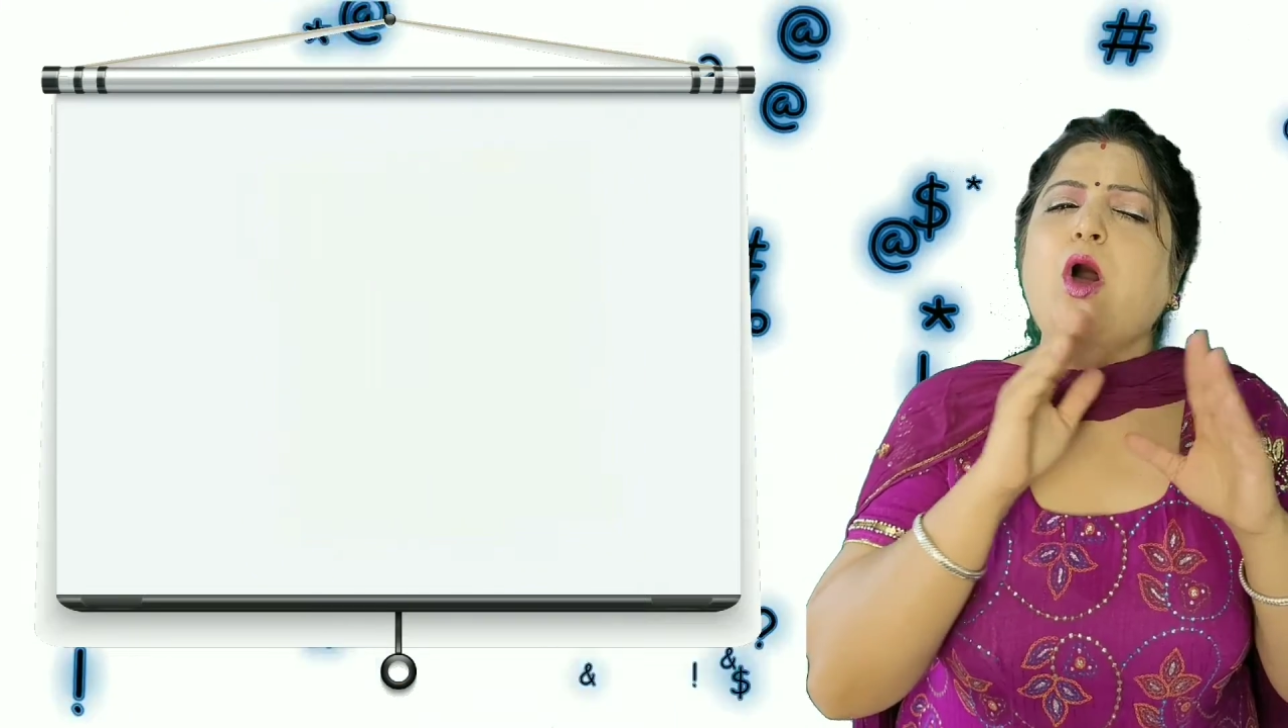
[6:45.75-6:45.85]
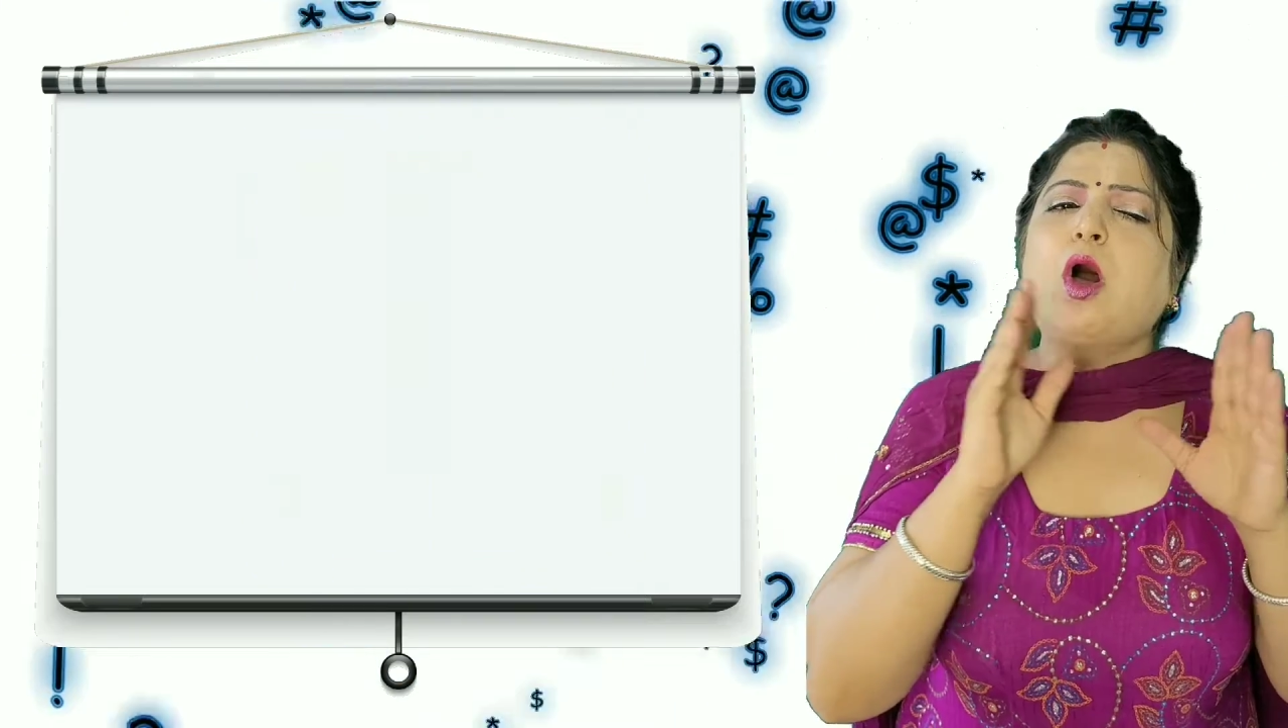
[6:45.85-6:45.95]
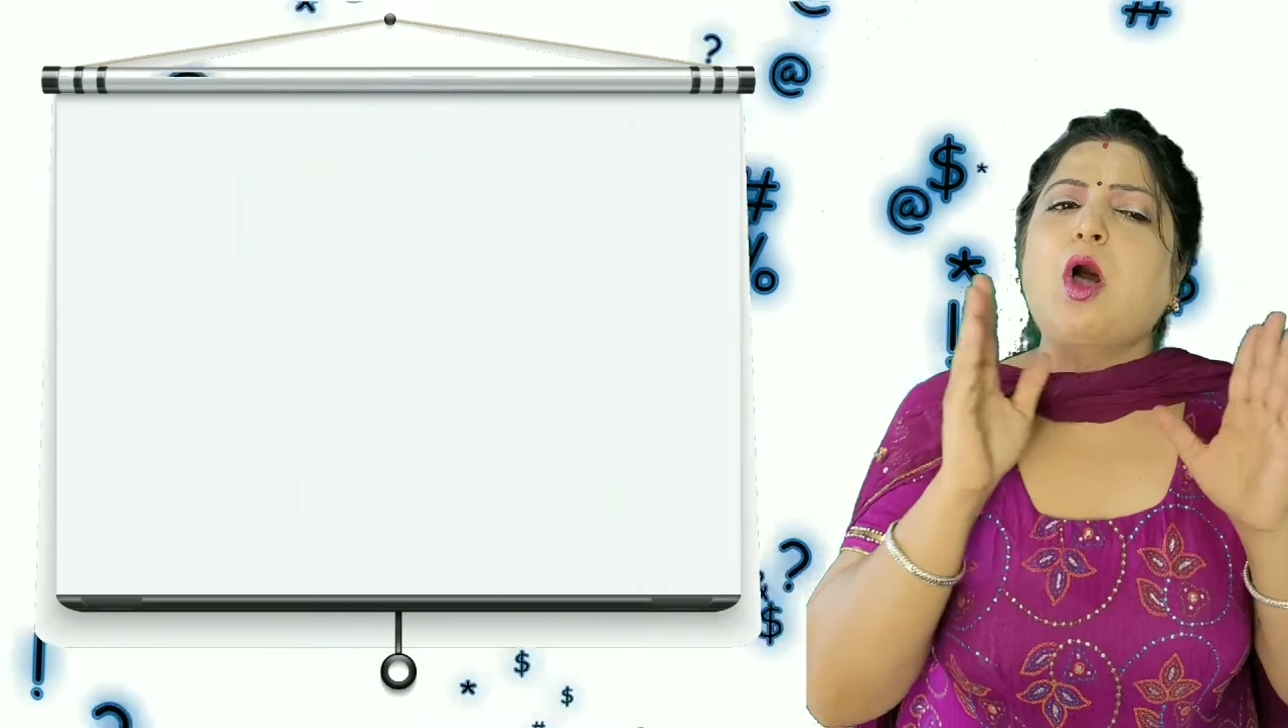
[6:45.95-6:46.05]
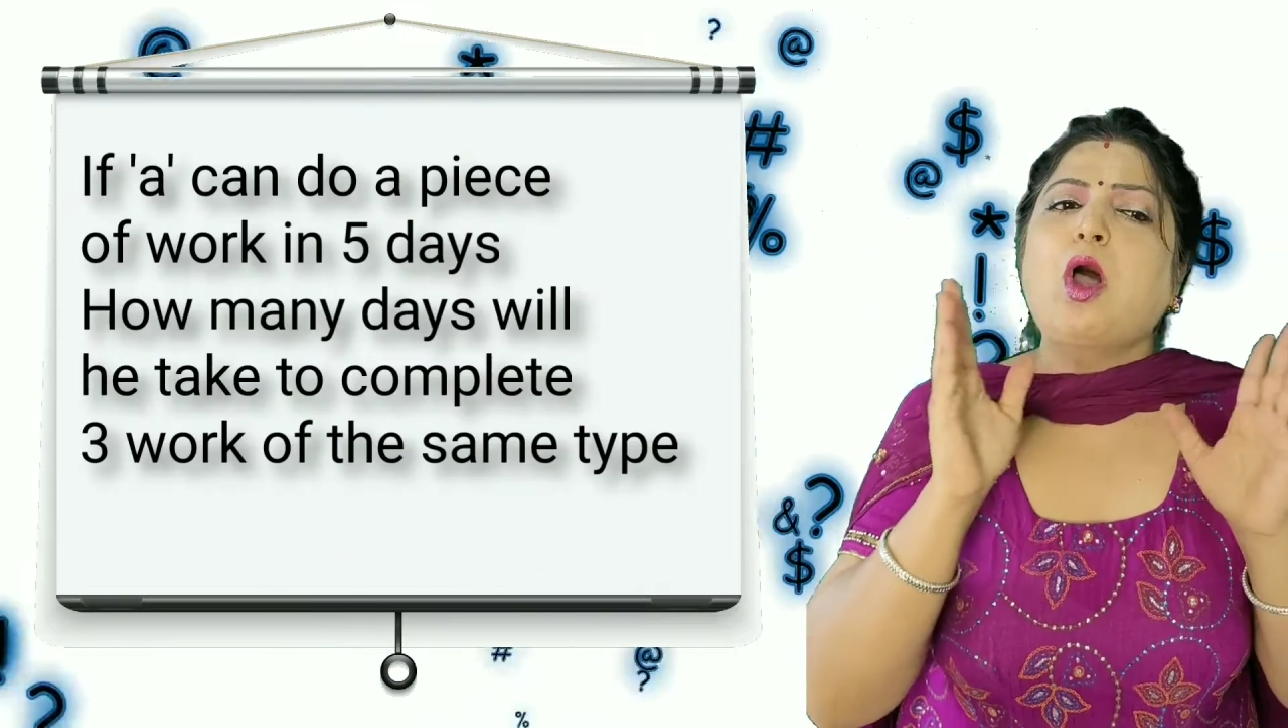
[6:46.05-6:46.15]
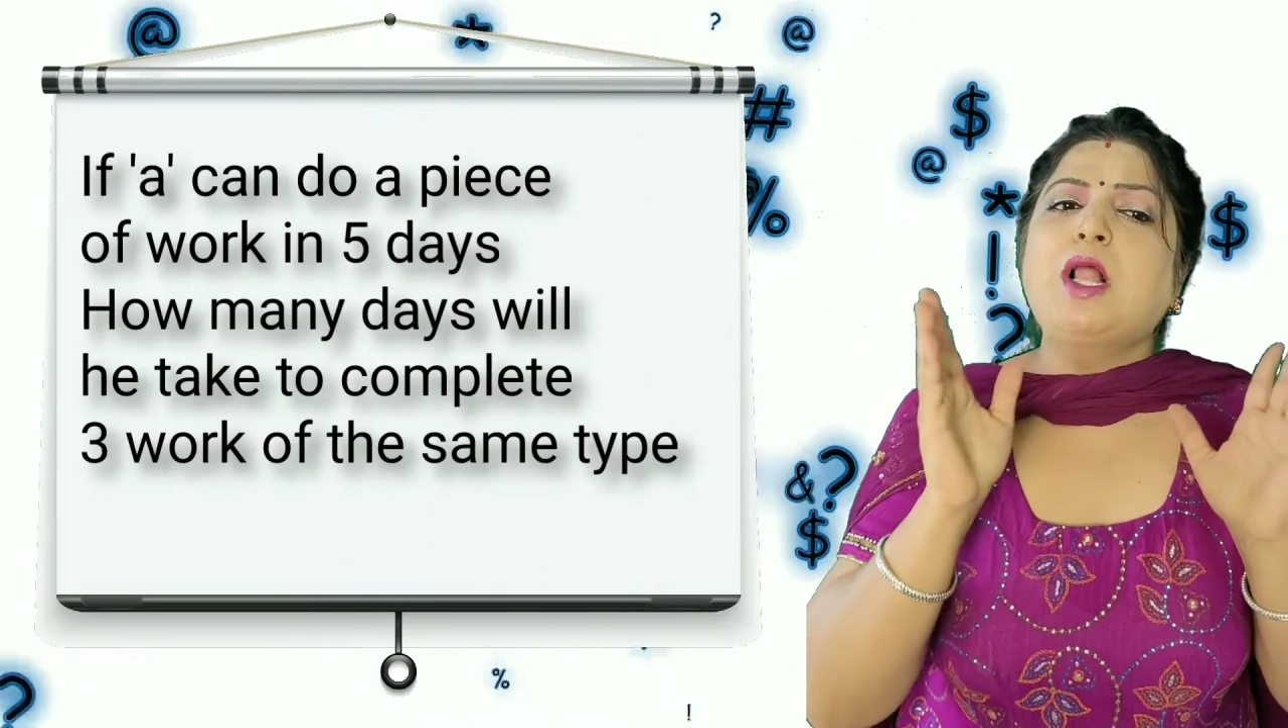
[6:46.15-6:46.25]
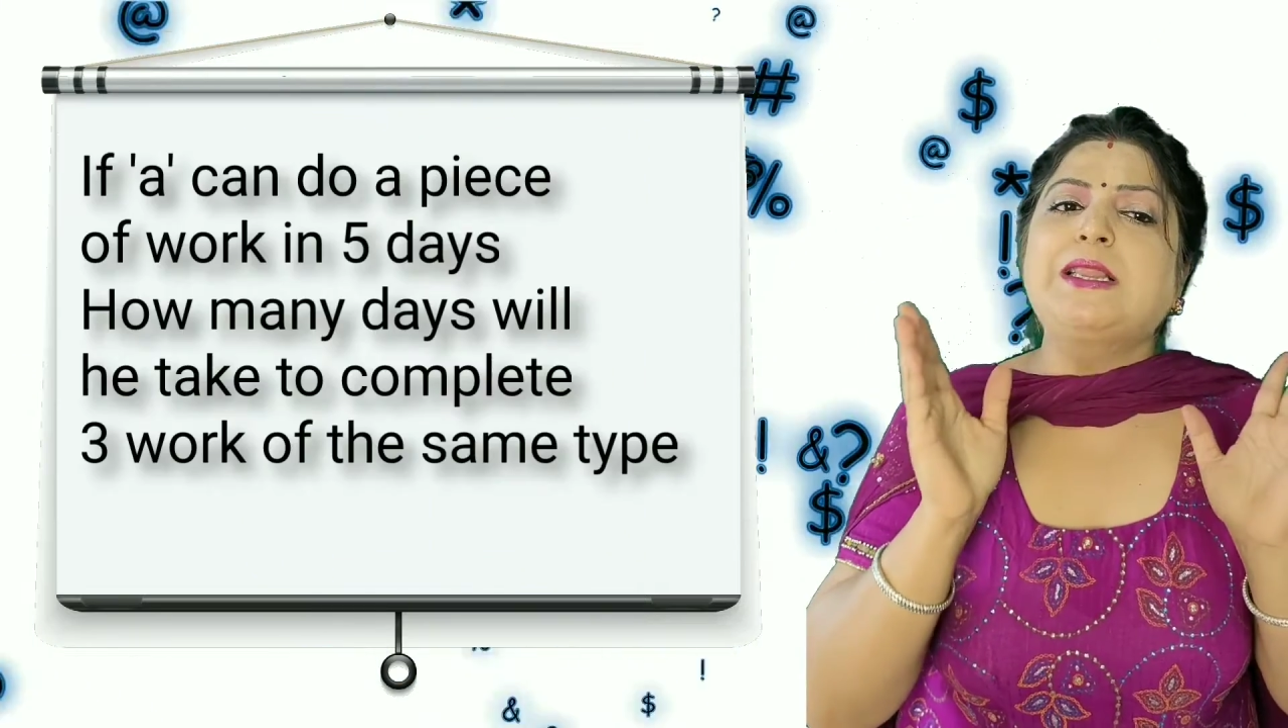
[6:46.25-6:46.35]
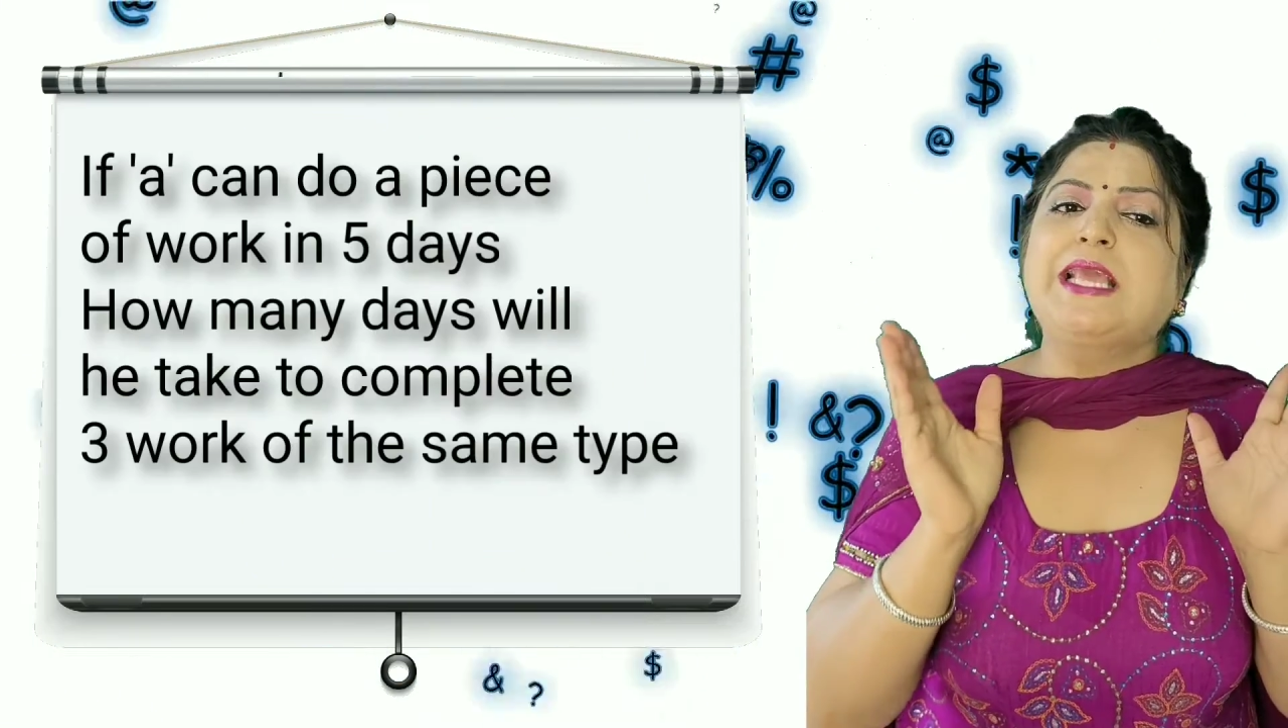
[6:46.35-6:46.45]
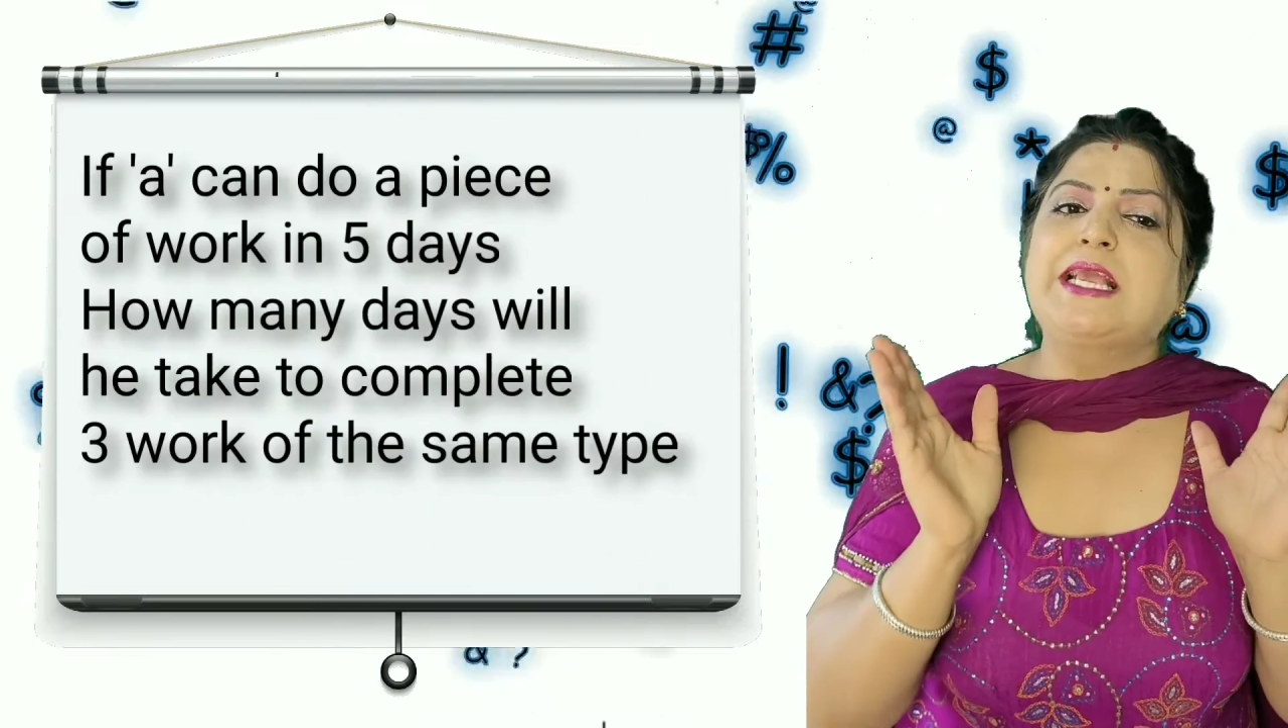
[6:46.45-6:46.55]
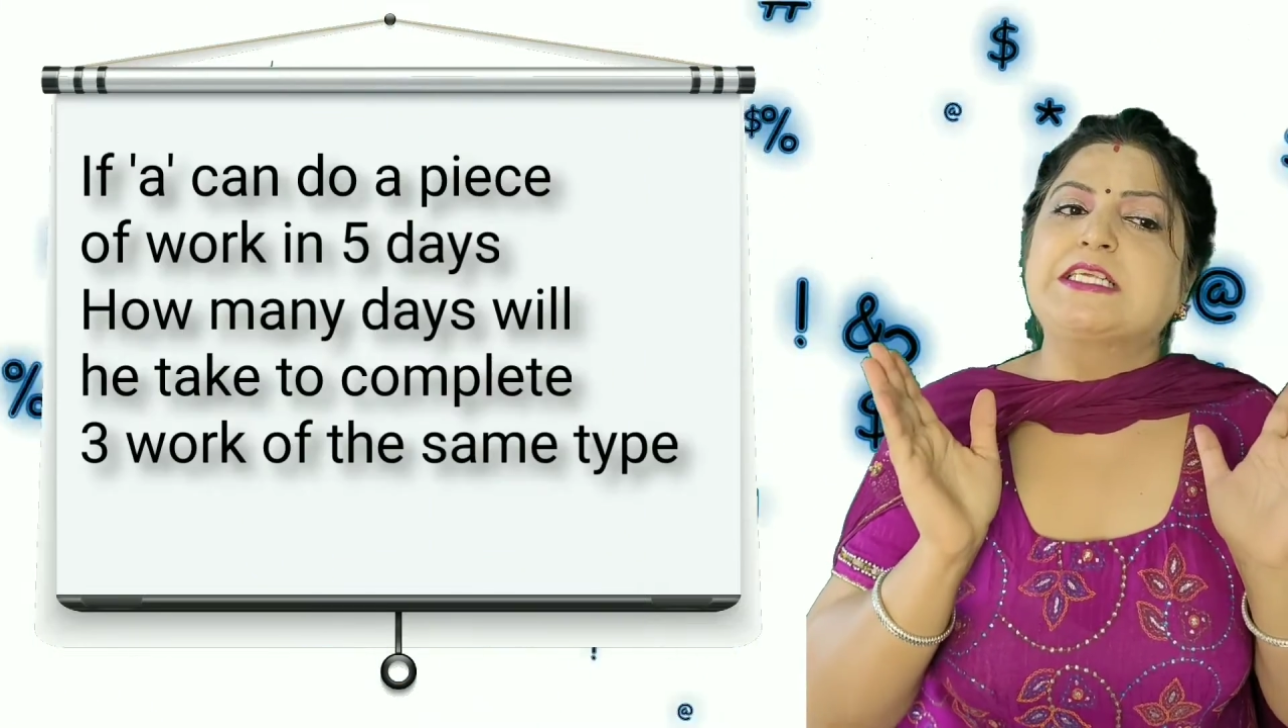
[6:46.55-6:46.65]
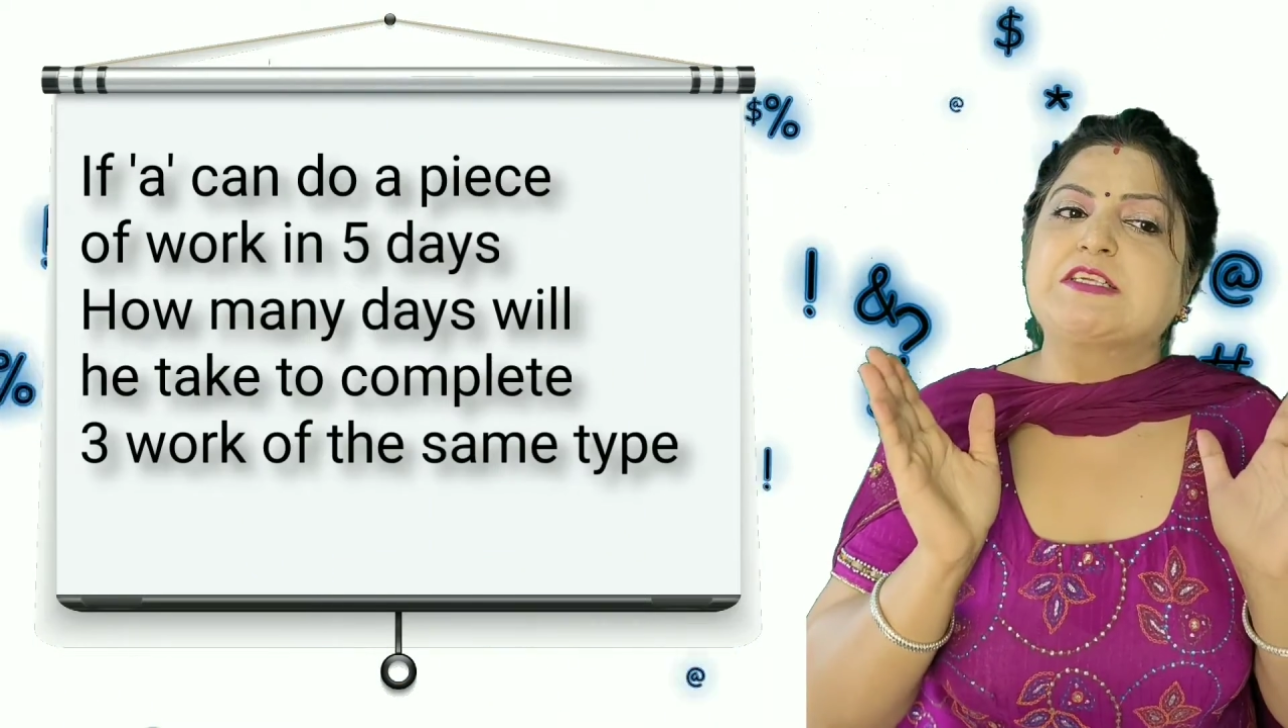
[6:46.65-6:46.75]
all
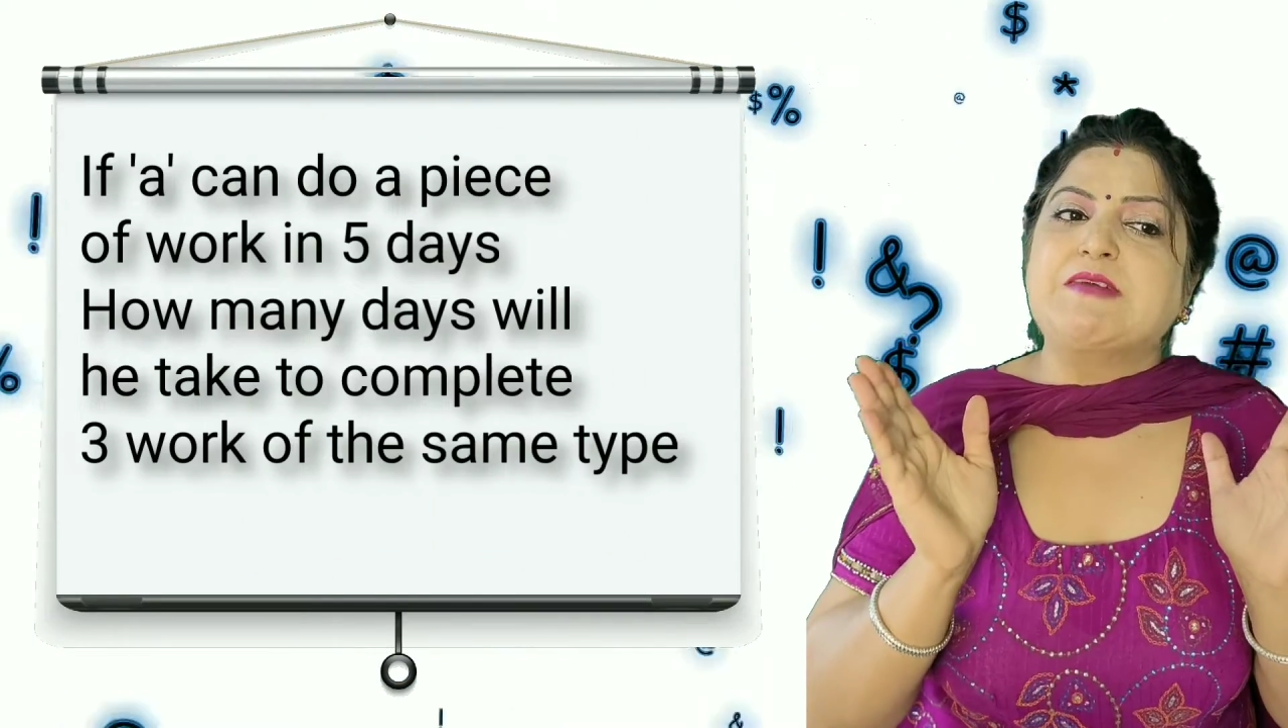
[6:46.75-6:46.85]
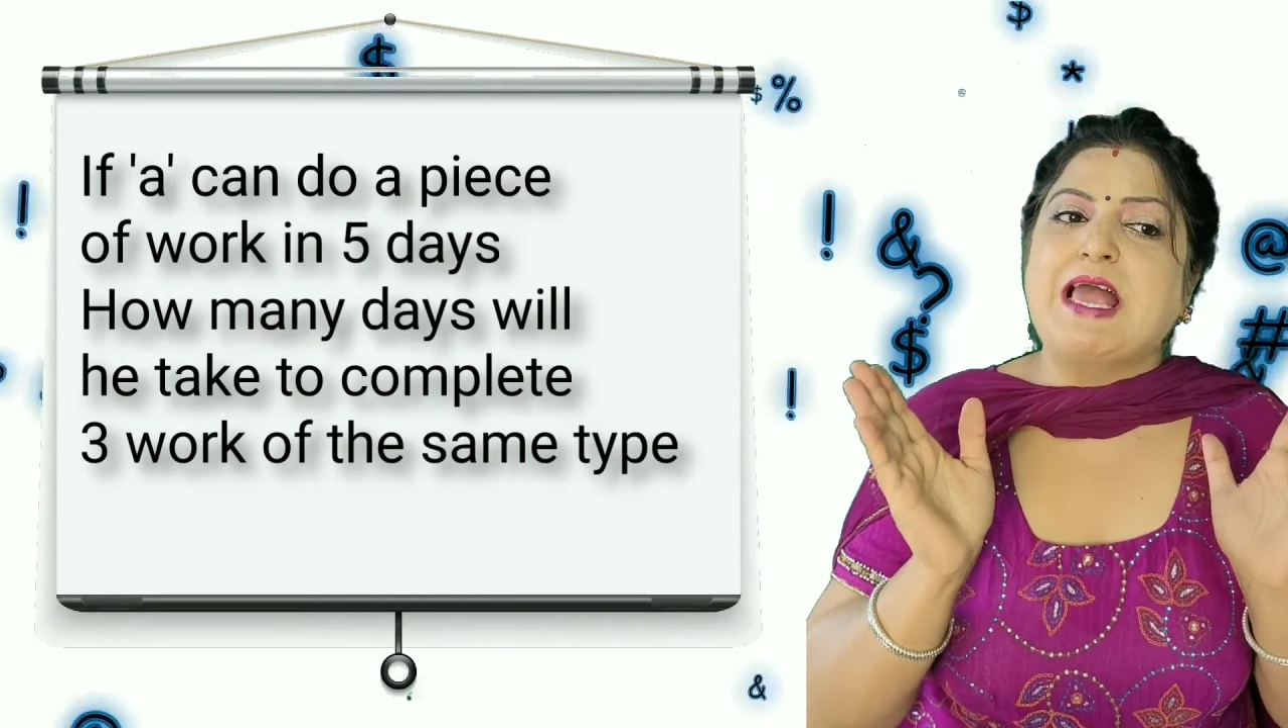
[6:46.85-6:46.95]
these